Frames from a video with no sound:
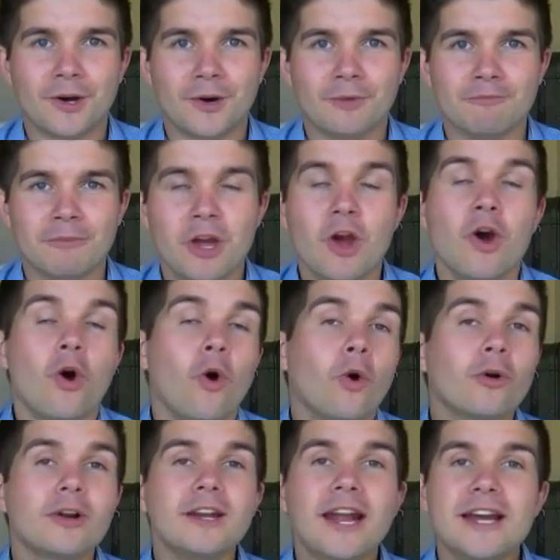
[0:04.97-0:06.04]
Home.
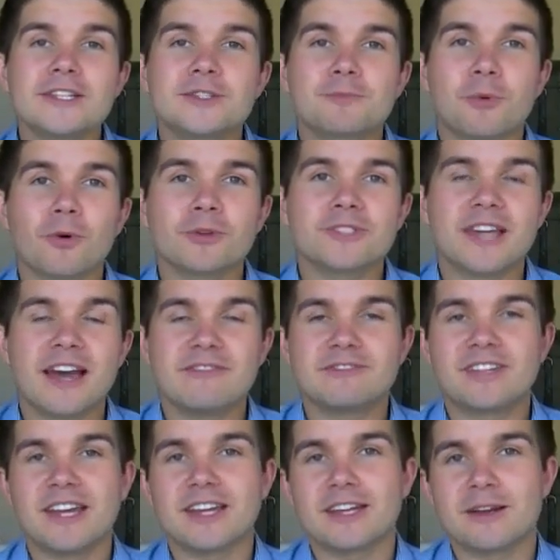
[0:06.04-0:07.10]
Organized sports have
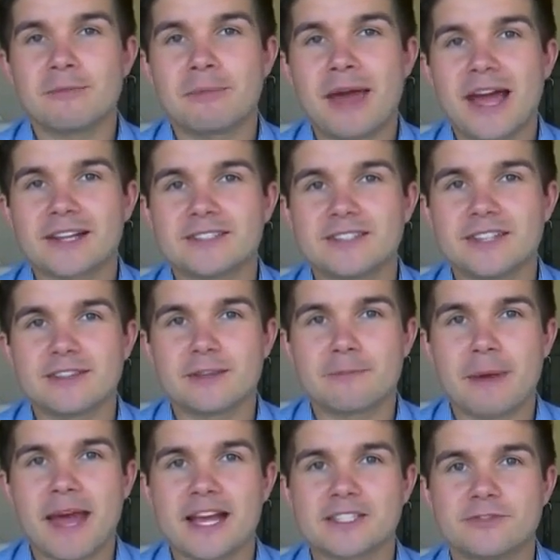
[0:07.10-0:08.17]
taken a backseat the
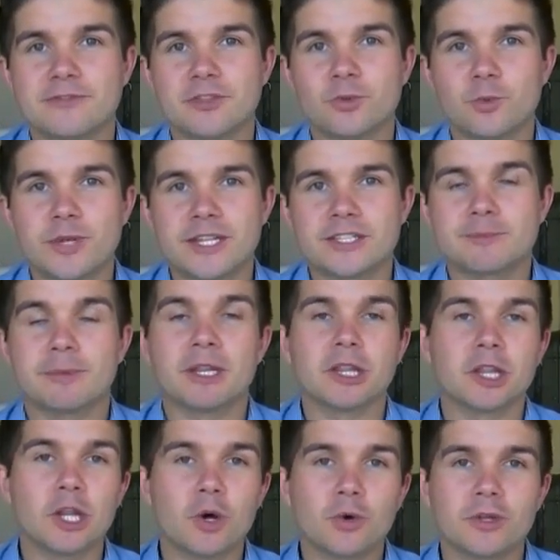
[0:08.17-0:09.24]
past few weeks, but
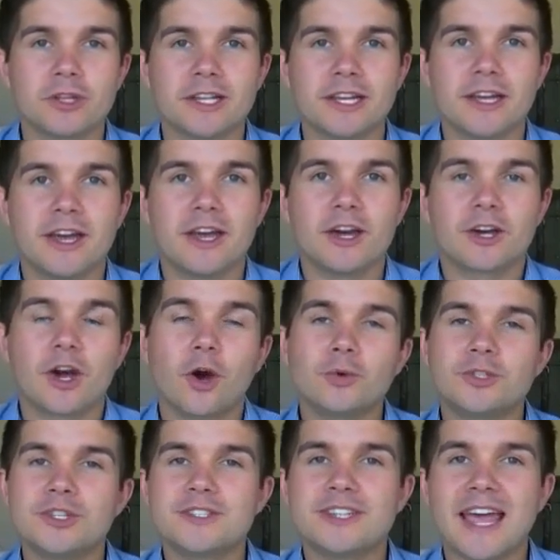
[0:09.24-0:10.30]
locally,
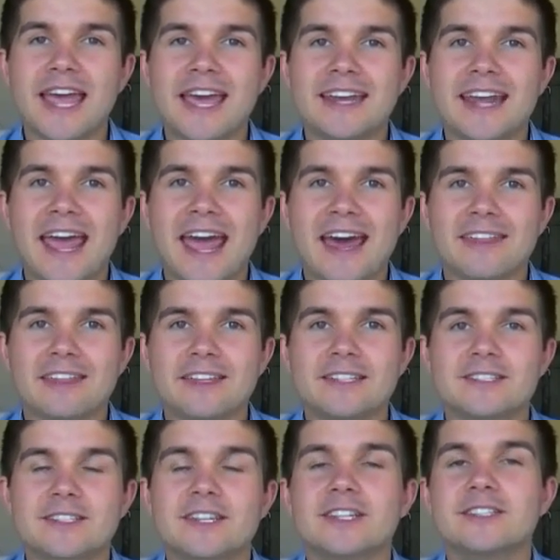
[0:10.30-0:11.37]
coaches and
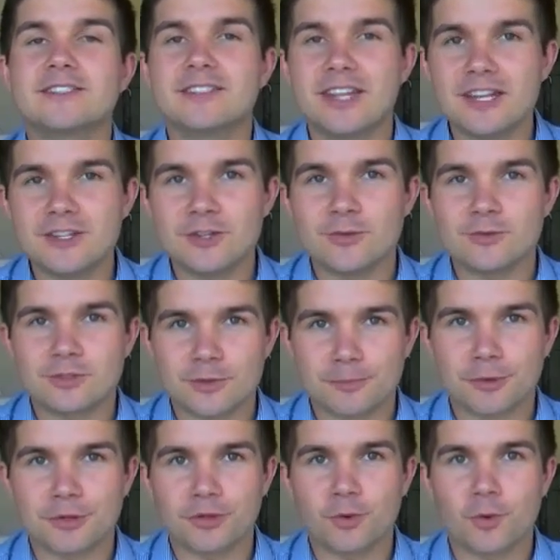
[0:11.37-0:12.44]
athletes continue to
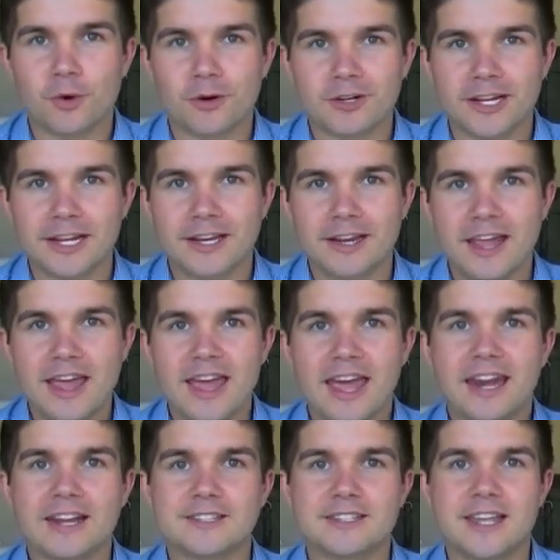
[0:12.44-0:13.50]
put the work in.
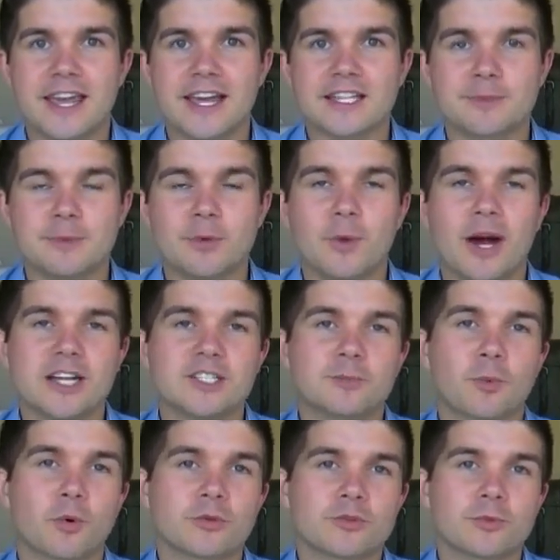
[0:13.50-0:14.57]
And as KSBY
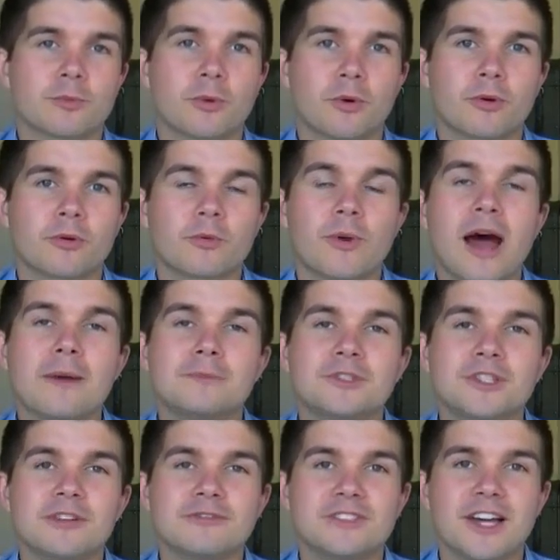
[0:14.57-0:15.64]
sports reporter Rob
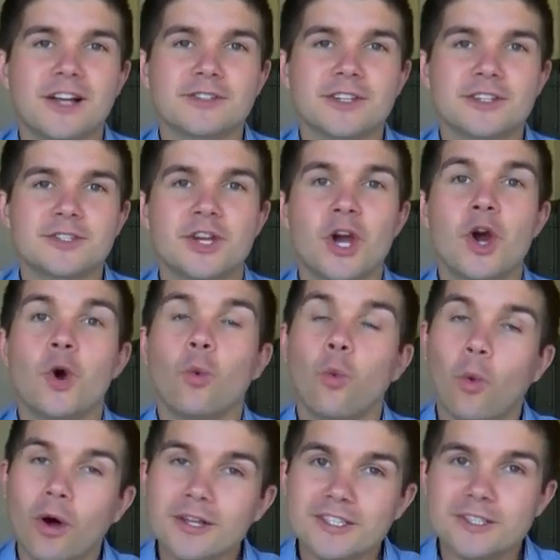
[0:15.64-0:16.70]
Schiff tells us,
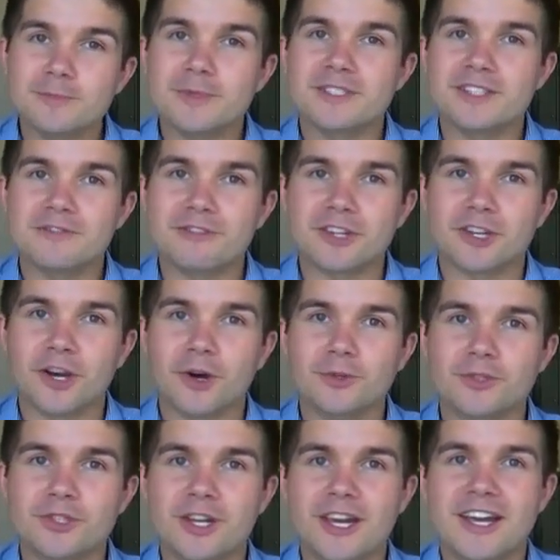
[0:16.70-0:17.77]
one specific
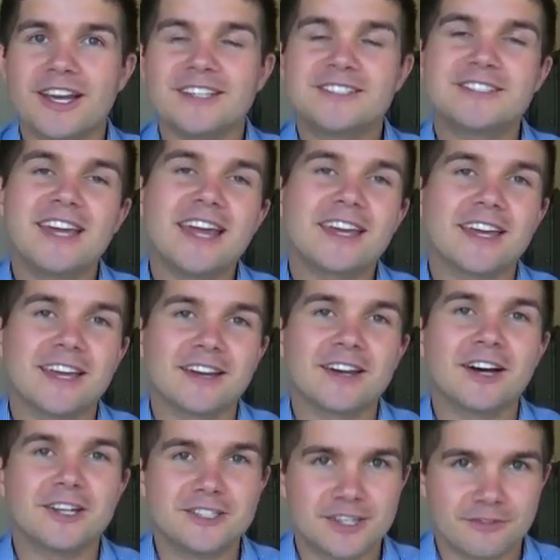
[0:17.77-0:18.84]
coach is taking
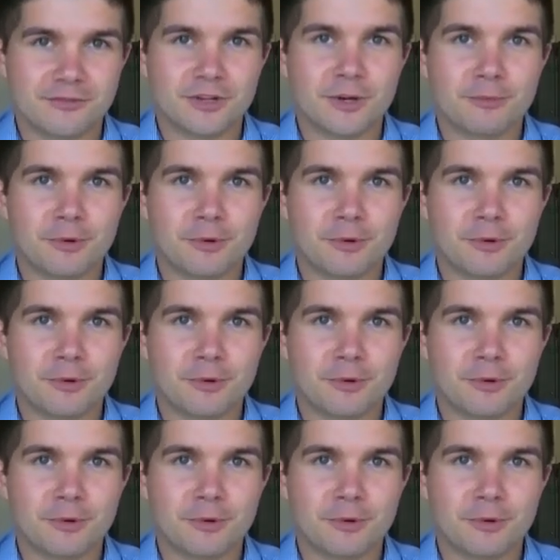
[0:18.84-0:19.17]
a different